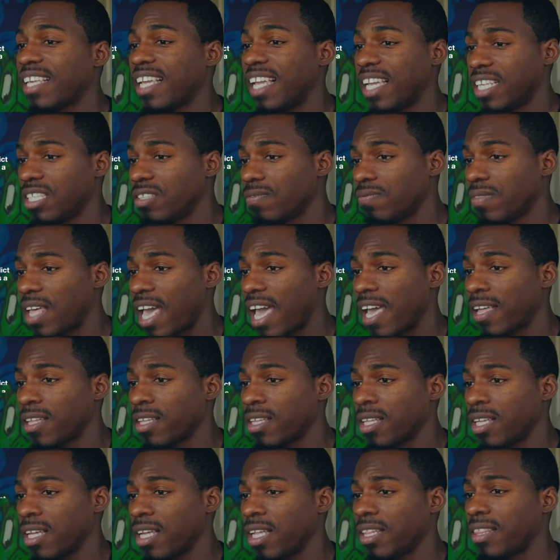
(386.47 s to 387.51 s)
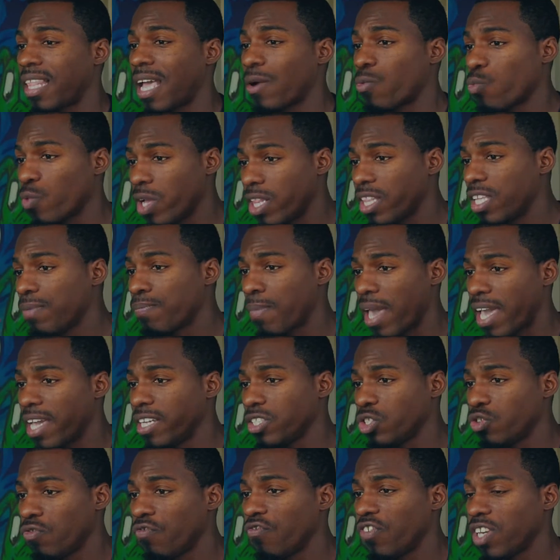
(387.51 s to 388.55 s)
the end of that that really
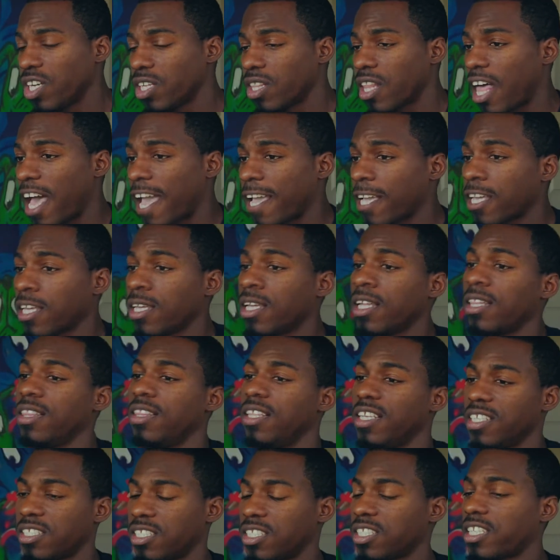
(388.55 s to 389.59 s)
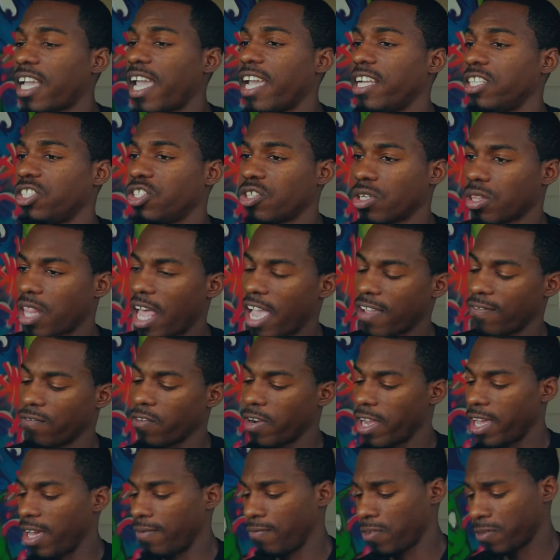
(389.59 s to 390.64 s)
made you feel like this changed your life
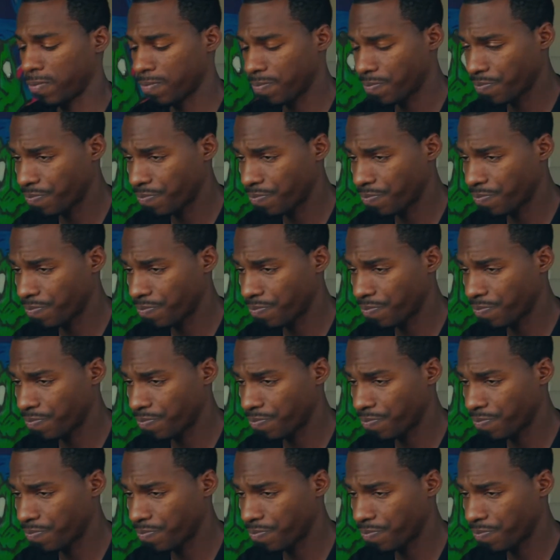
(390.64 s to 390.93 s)
forever?